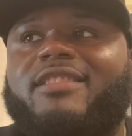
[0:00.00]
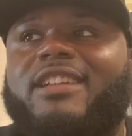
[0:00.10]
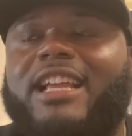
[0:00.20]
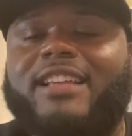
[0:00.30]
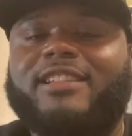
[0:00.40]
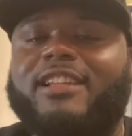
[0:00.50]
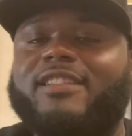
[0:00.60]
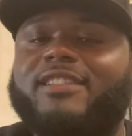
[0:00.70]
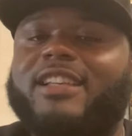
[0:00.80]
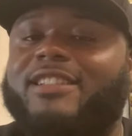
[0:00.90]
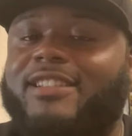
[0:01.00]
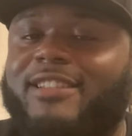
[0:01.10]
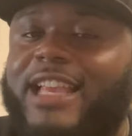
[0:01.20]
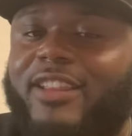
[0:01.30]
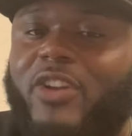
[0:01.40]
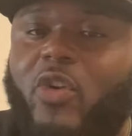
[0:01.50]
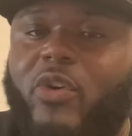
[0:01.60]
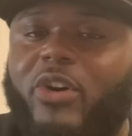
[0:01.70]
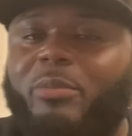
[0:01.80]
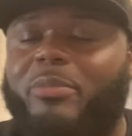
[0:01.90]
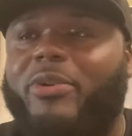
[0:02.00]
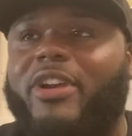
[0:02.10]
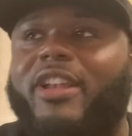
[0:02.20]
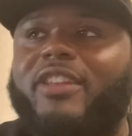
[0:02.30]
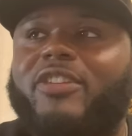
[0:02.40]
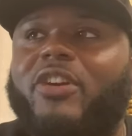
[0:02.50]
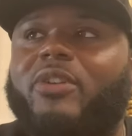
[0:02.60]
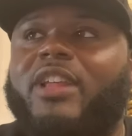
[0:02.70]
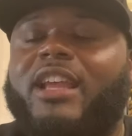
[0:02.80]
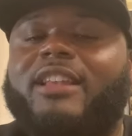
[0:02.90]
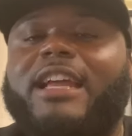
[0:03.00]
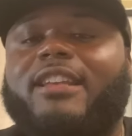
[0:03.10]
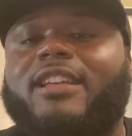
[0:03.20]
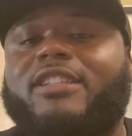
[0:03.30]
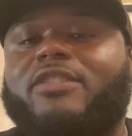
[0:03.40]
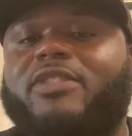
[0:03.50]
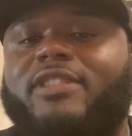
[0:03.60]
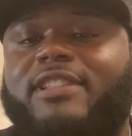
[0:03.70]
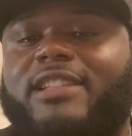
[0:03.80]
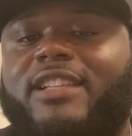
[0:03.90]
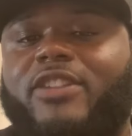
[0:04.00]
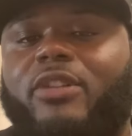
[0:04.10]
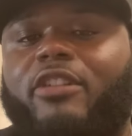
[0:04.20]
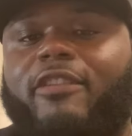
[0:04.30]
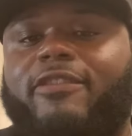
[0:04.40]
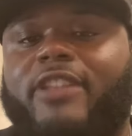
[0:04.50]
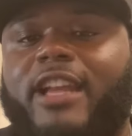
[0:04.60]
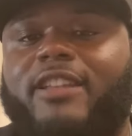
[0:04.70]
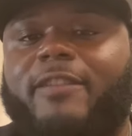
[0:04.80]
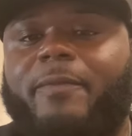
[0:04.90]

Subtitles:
I can't say this doesn't exactly go on, but, that doesn't necessarily reflect